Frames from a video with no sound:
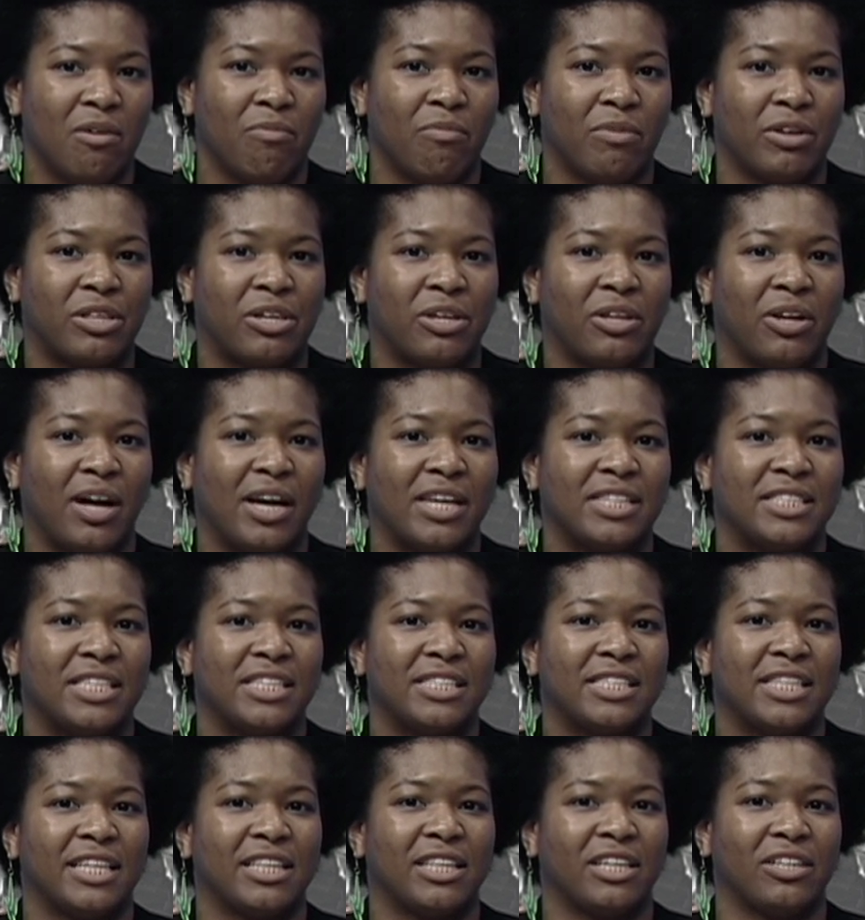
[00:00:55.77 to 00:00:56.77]
with
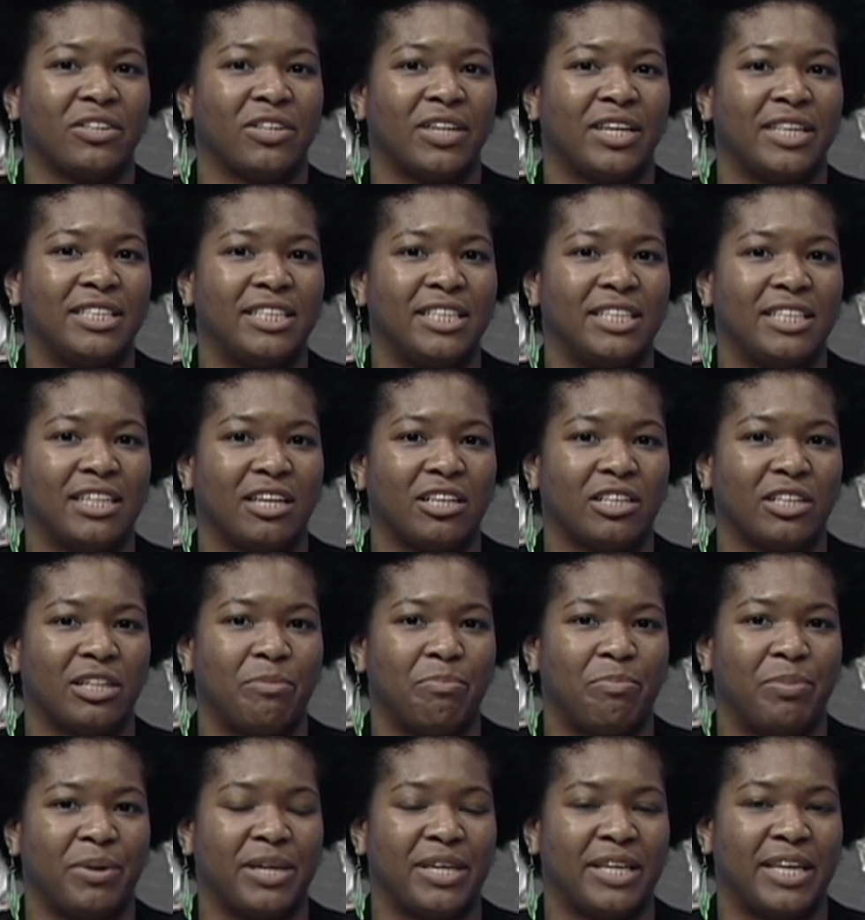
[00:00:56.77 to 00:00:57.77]
clauses in the London
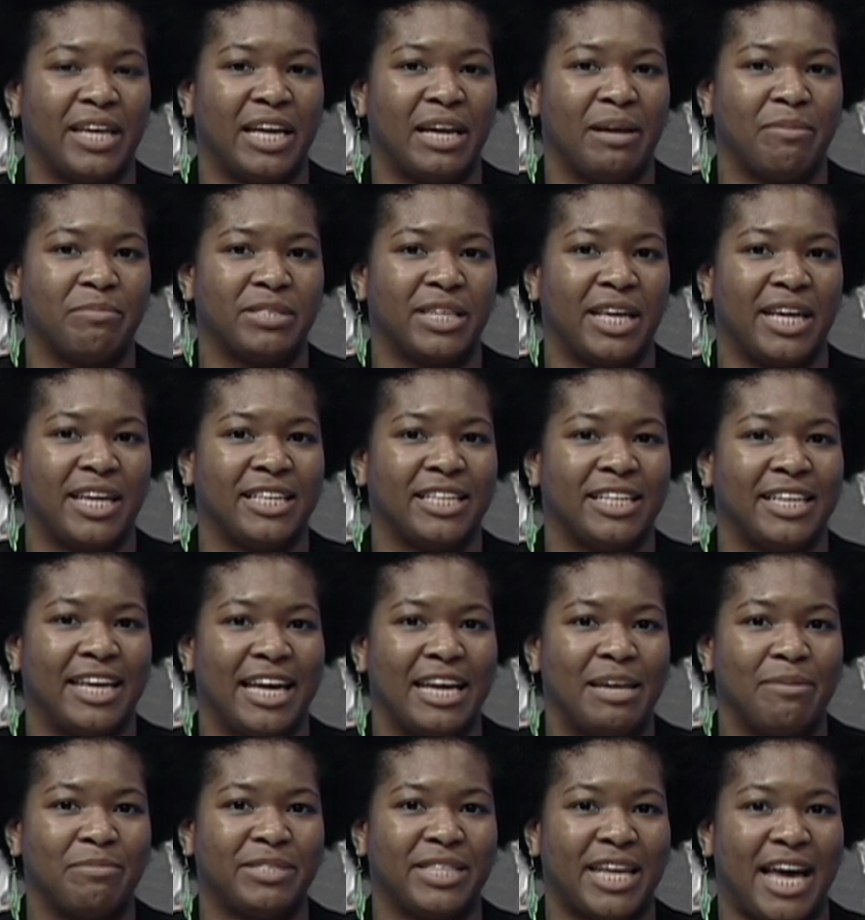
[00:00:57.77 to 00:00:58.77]
Olympic Games and
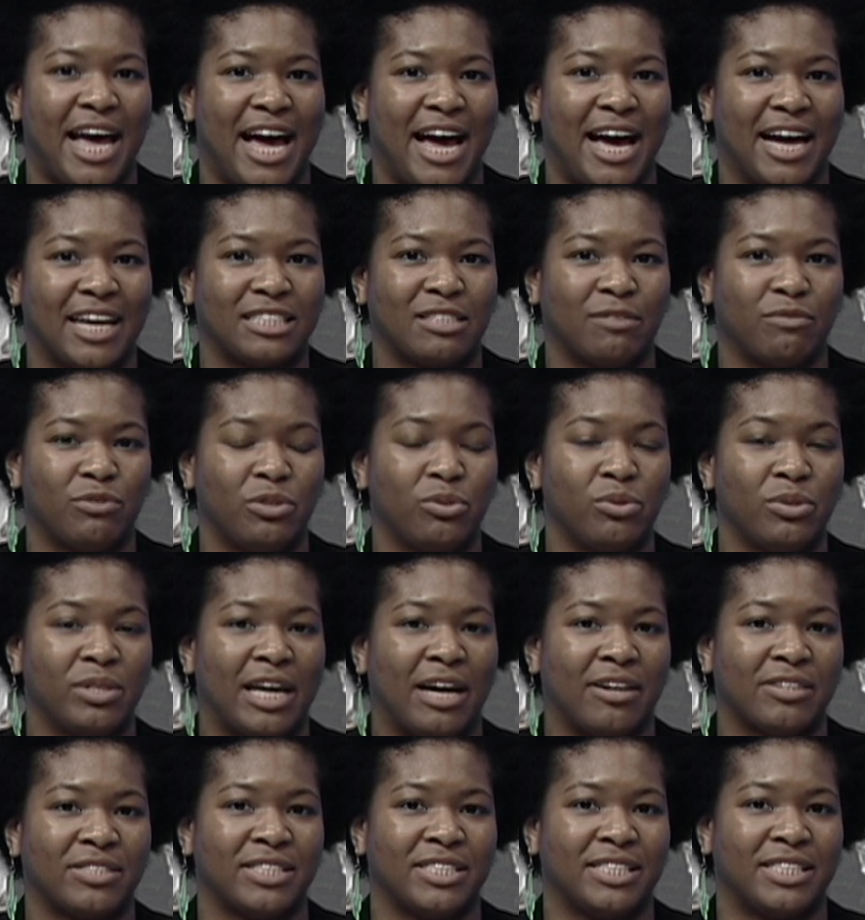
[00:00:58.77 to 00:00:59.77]
Games Act of two
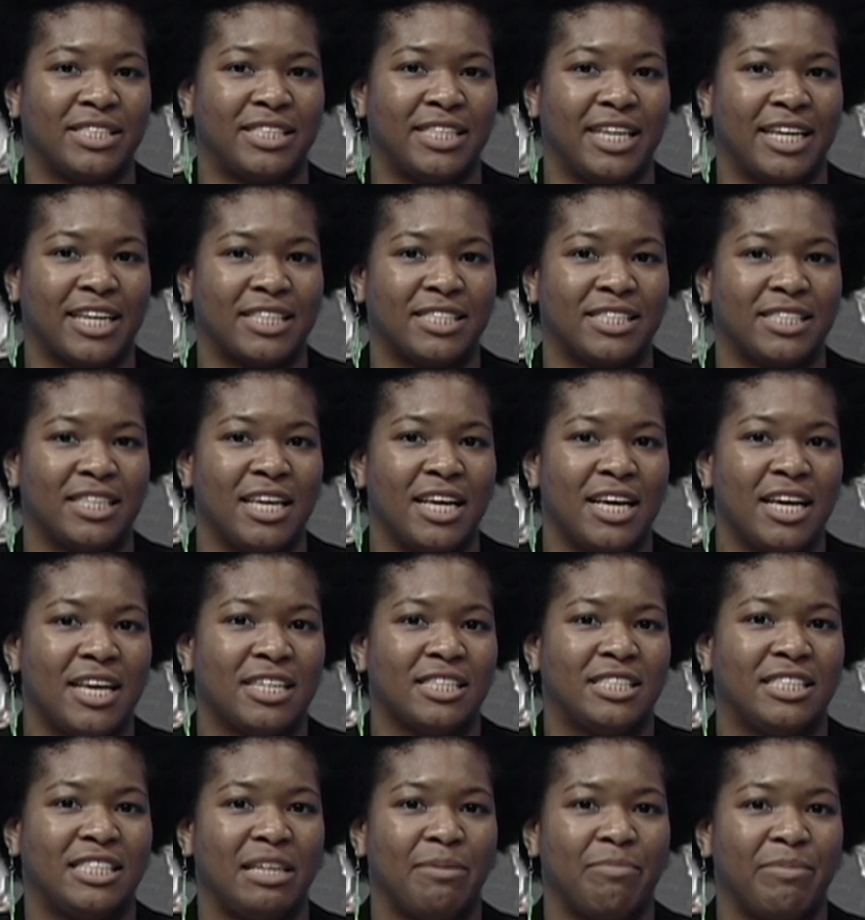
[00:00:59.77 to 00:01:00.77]
thousand six
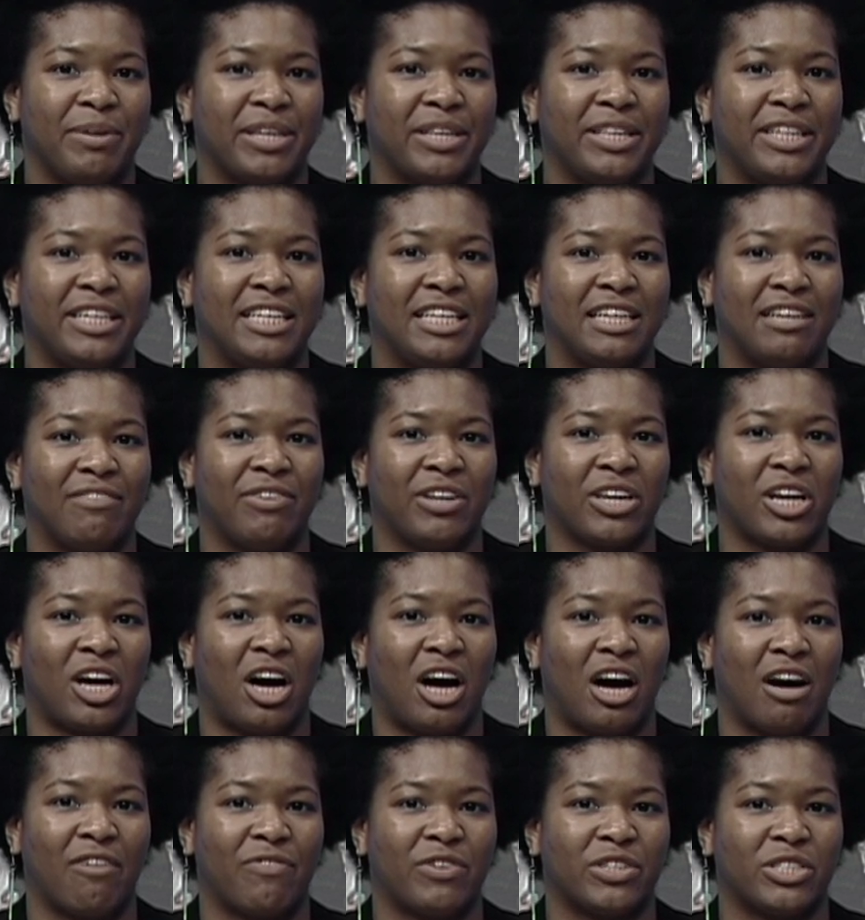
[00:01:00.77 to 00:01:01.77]
seemingly giving
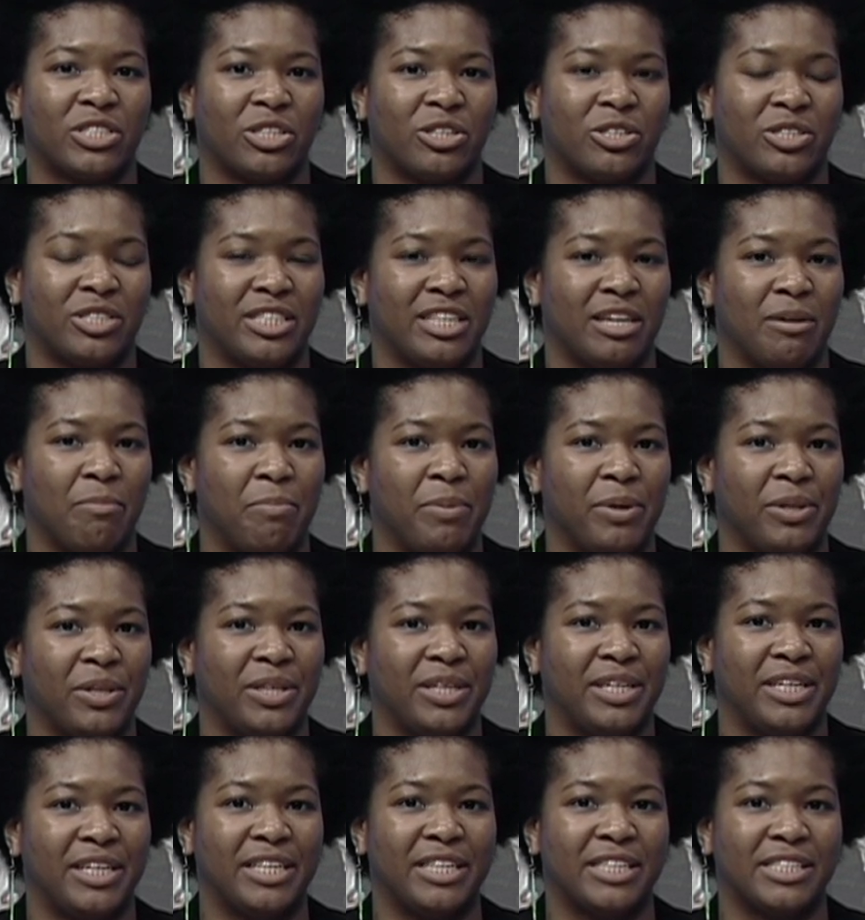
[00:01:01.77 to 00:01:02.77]
officers the
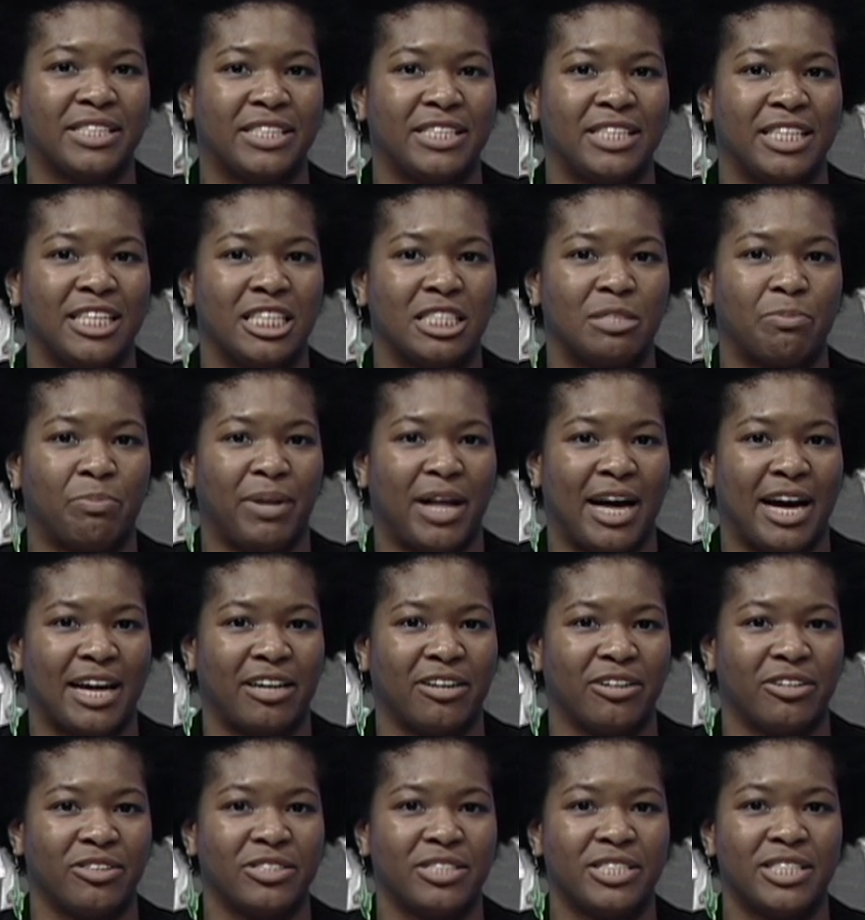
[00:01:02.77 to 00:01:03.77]
ability to seize
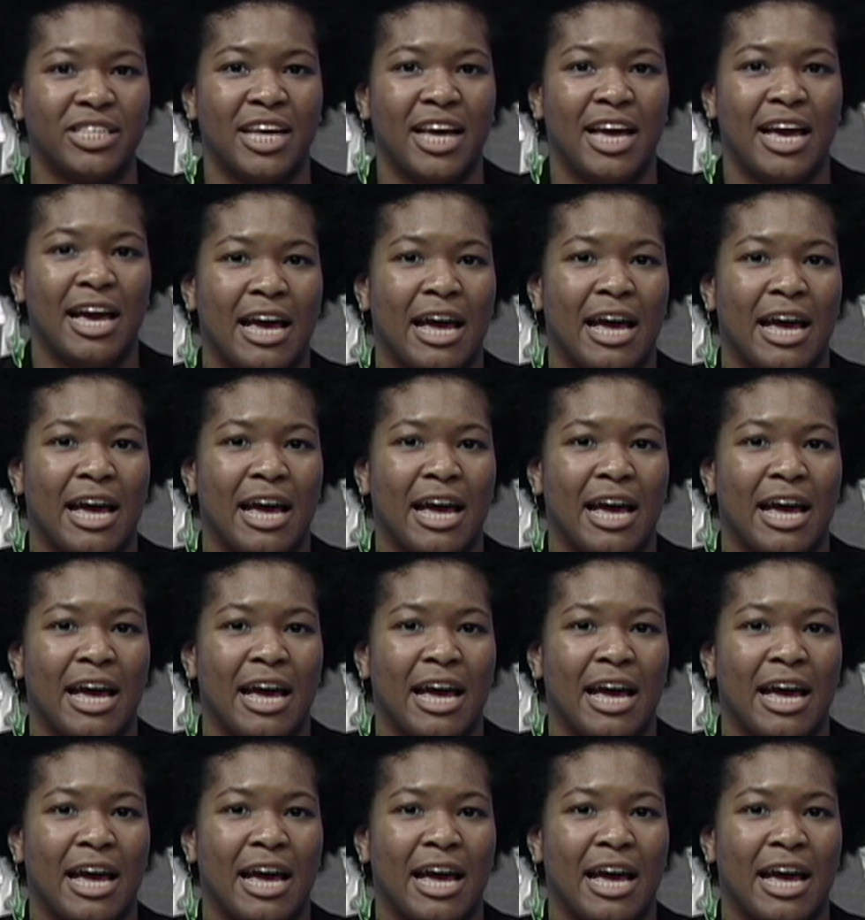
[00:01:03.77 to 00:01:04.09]
placards